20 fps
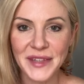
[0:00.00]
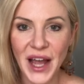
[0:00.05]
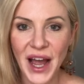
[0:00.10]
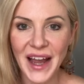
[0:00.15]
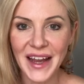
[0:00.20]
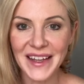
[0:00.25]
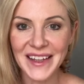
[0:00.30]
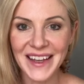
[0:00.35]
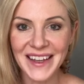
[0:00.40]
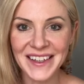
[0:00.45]
Hi
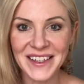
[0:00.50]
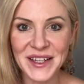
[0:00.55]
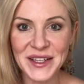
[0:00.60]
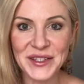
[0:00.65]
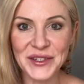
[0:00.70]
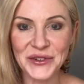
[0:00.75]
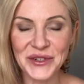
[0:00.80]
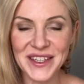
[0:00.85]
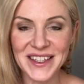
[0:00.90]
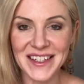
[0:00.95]
again, it's
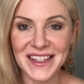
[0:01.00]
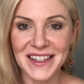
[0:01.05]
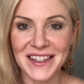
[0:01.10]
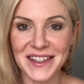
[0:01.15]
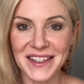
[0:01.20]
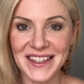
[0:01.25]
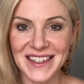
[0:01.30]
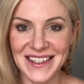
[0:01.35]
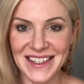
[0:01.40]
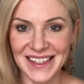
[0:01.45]
Christina, the
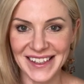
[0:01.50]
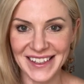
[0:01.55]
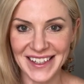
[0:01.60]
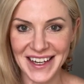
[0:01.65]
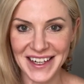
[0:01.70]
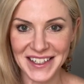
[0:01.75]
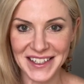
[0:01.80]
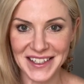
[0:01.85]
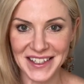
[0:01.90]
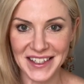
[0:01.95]

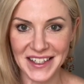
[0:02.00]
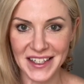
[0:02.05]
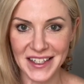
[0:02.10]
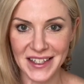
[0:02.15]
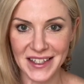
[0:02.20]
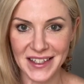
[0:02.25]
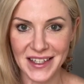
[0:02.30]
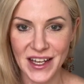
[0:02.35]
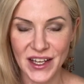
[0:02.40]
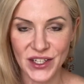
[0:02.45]
celiac
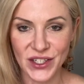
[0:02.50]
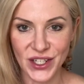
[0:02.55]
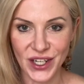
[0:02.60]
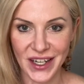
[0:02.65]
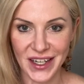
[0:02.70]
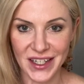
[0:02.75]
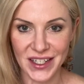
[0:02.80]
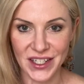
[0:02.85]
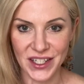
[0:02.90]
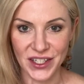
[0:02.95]
disease
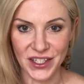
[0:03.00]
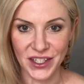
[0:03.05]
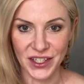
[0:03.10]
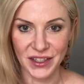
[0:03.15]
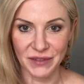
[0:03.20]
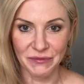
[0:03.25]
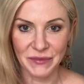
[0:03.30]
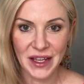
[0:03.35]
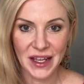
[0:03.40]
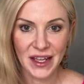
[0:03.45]
dietitian.
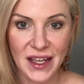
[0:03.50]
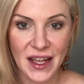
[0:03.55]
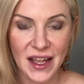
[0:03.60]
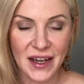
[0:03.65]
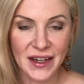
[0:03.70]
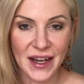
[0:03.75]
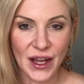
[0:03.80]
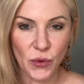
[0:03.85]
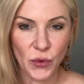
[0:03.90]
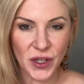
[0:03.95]

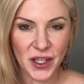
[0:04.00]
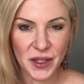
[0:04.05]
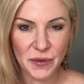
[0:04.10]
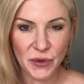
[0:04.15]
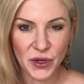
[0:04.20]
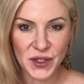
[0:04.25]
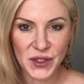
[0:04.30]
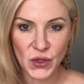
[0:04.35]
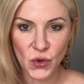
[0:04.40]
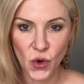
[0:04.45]
Now, one of the
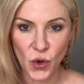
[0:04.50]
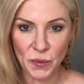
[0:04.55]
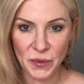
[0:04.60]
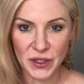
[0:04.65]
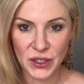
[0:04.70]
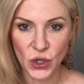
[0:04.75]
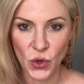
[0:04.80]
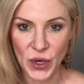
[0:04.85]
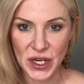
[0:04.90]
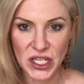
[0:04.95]
most common
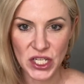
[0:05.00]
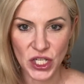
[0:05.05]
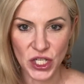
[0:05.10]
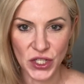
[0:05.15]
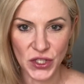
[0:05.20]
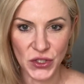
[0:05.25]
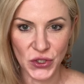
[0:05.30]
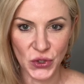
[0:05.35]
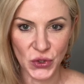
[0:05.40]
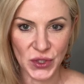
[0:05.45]

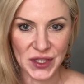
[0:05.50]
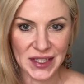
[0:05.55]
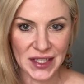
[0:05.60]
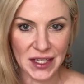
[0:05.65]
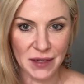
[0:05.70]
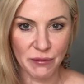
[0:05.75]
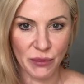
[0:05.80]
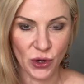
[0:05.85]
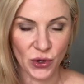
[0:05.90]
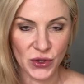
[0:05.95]
questions you'll see
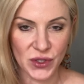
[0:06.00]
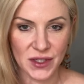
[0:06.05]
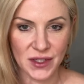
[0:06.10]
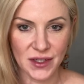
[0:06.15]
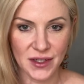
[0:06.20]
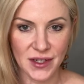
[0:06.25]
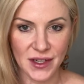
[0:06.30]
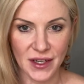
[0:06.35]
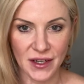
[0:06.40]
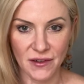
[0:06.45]

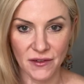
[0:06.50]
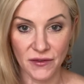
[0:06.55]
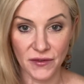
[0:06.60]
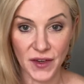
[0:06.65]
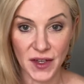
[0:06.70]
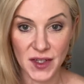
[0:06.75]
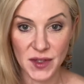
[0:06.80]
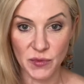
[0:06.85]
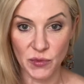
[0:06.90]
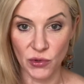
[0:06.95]
posted in
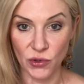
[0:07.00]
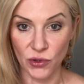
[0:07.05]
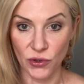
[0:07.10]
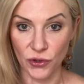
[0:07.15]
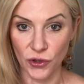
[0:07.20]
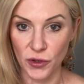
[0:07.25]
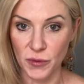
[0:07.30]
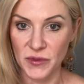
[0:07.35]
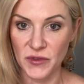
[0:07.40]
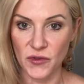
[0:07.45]
Facebook
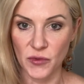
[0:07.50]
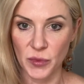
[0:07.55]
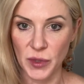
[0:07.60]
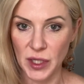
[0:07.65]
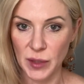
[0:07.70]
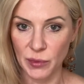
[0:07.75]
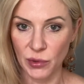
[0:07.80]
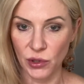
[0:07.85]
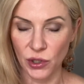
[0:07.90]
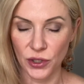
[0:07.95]
groups for
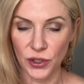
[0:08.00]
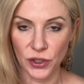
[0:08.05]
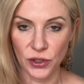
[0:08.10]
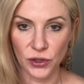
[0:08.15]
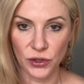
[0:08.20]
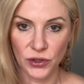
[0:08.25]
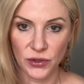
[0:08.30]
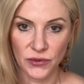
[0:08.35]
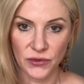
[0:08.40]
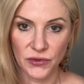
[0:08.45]
people on a
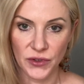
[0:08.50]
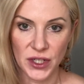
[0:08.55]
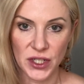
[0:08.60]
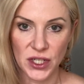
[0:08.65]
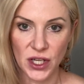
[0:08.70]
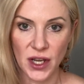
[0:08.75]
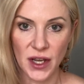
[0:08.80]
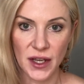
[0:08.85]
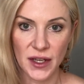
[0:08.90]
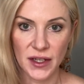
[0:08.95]
gluten-free
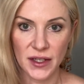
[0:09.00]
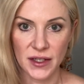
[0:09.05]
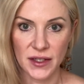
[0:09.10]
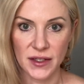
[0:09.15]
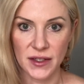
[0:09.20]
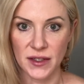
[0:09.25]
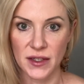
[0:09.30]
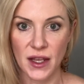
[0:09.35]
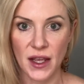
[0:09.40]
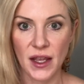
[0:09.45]
diet
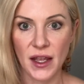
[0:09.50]
is